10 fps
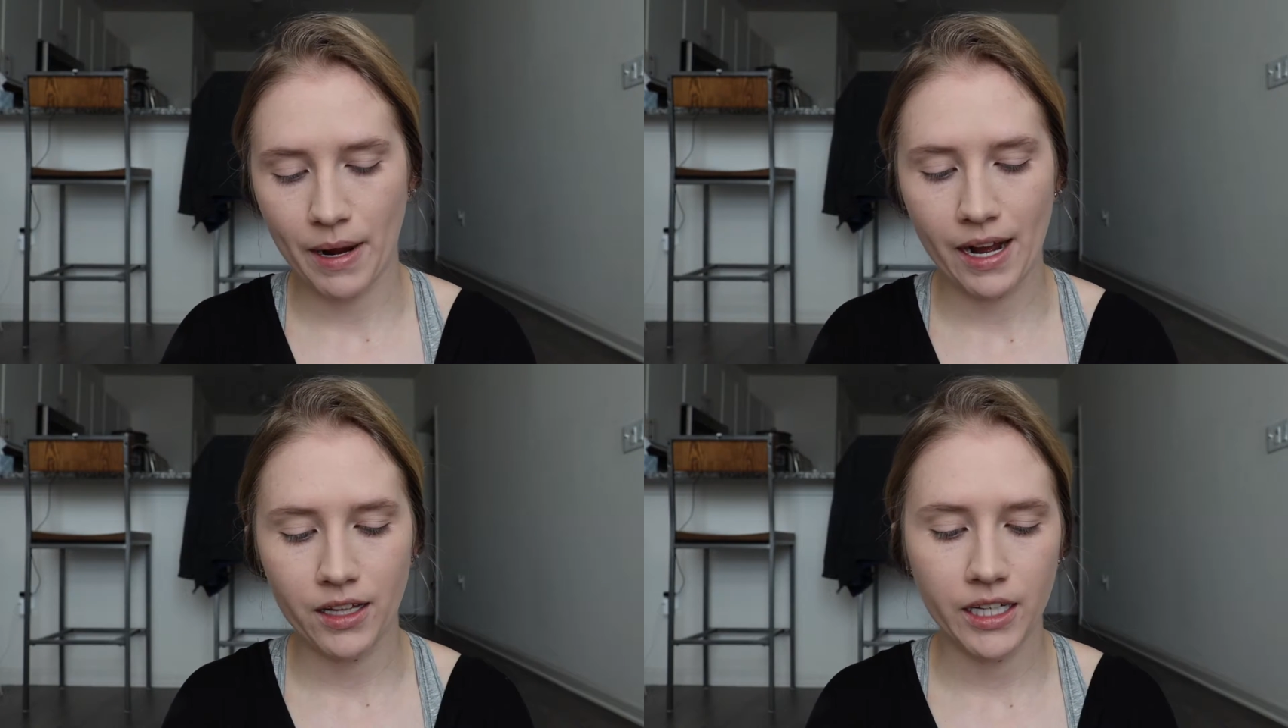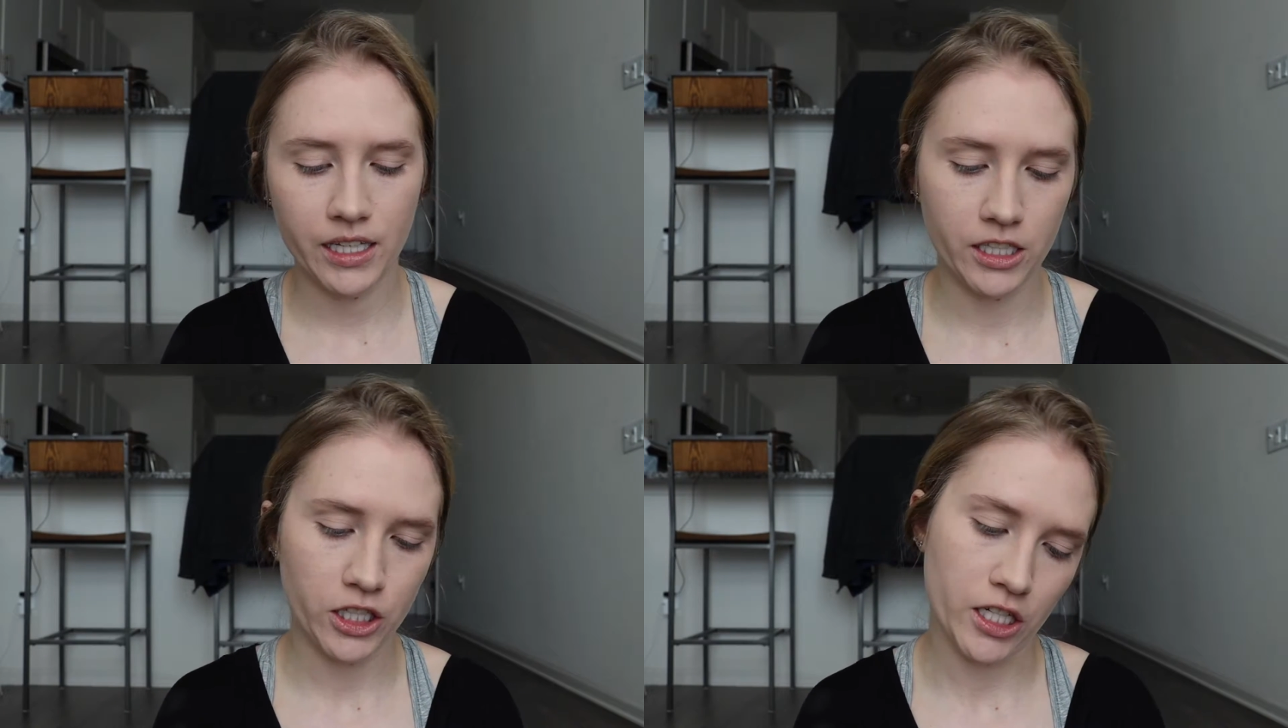Palette
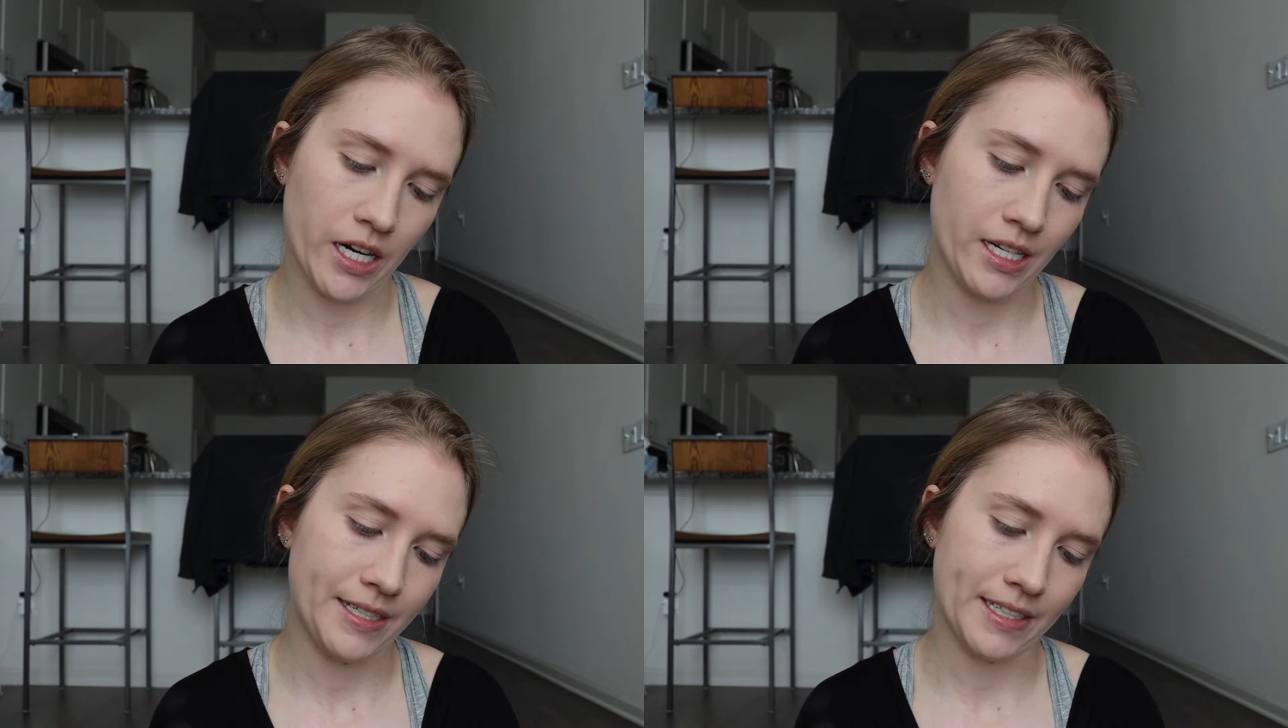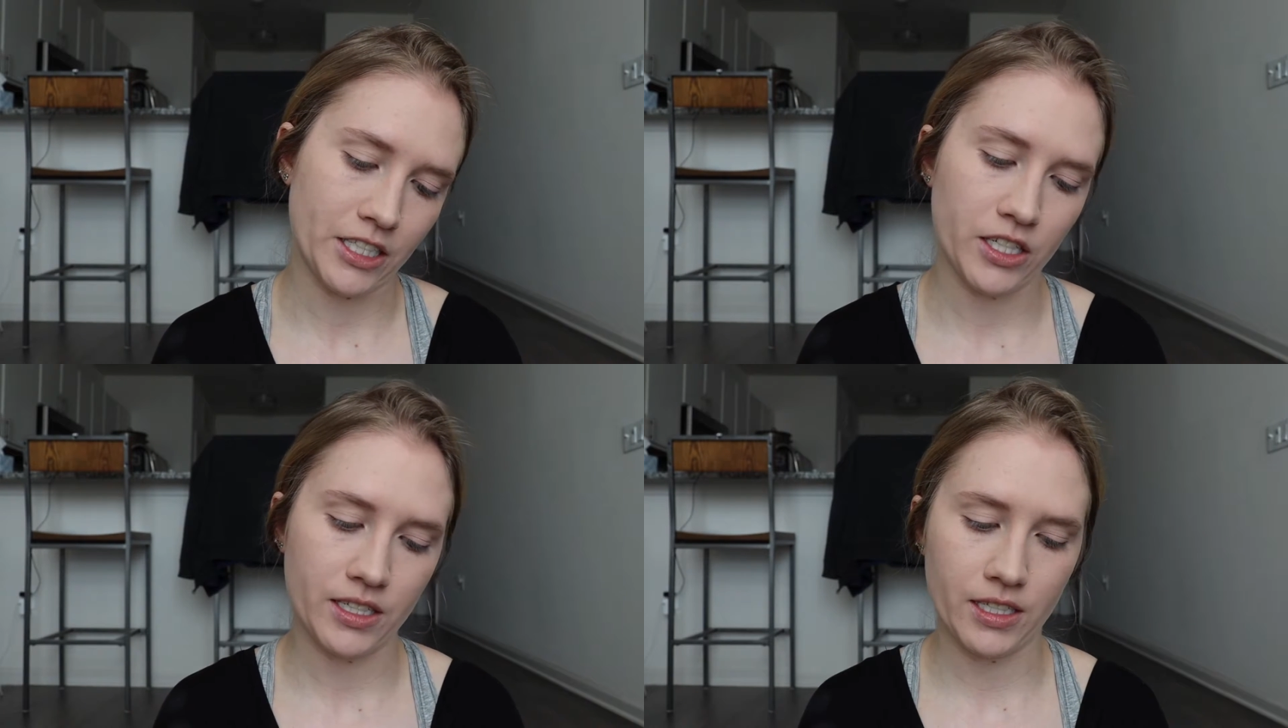in the shade
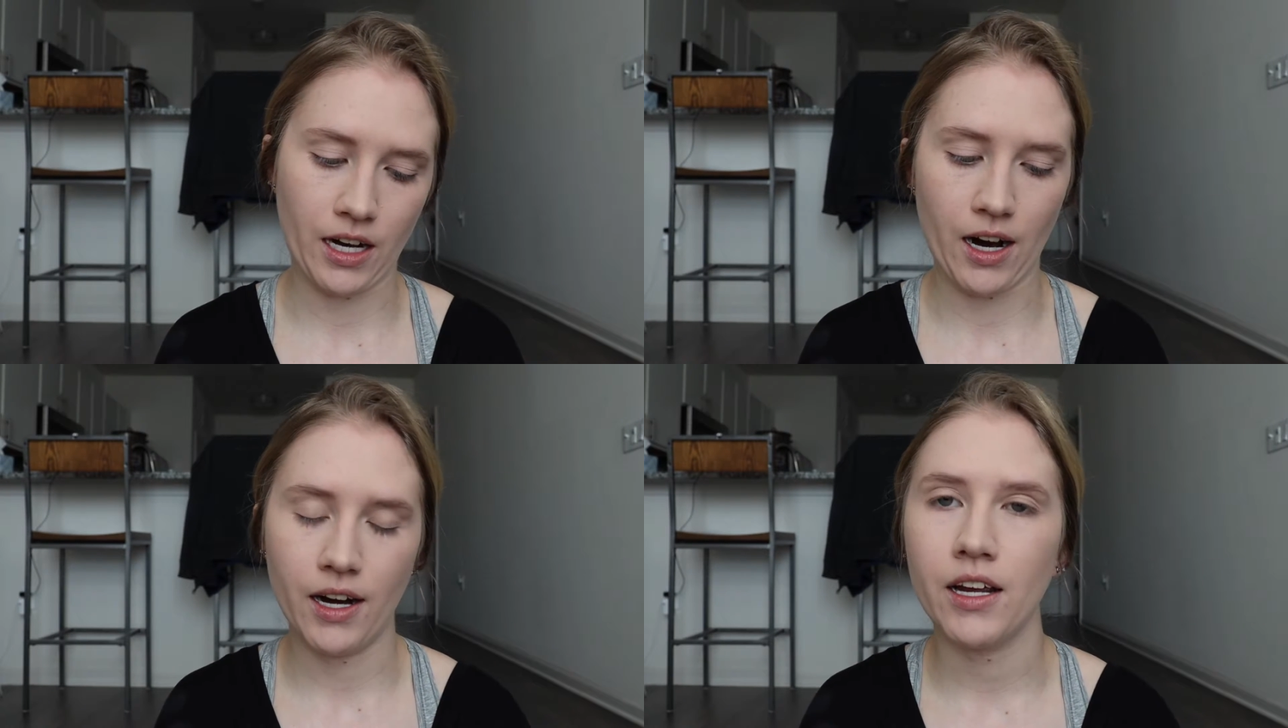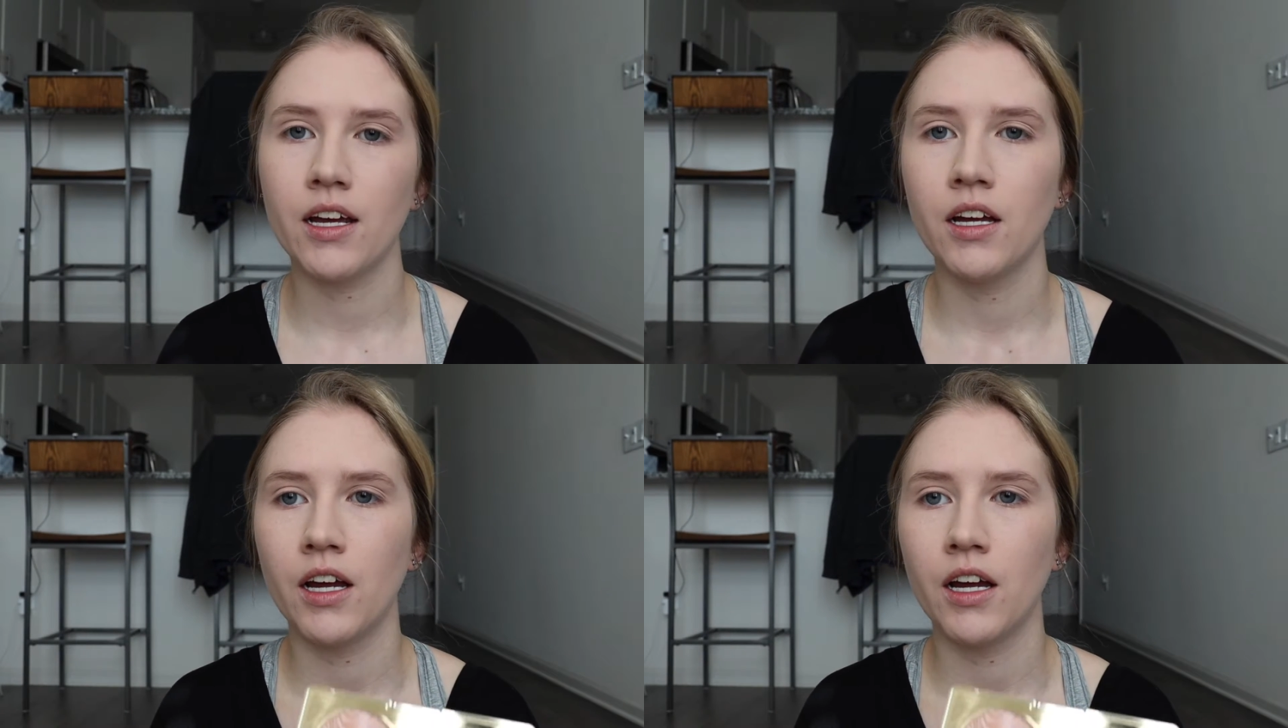Desert Sky.